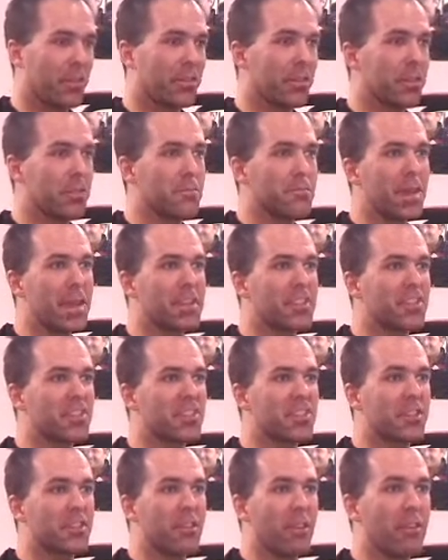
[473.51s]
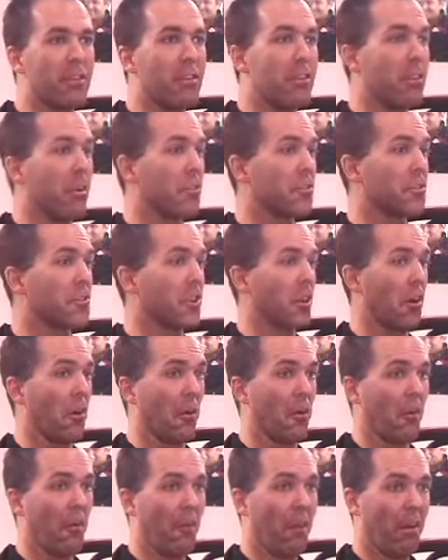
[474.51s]
The Amazing
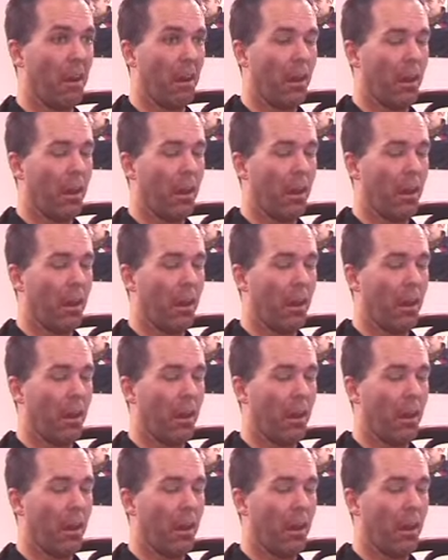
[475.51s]
No-Show.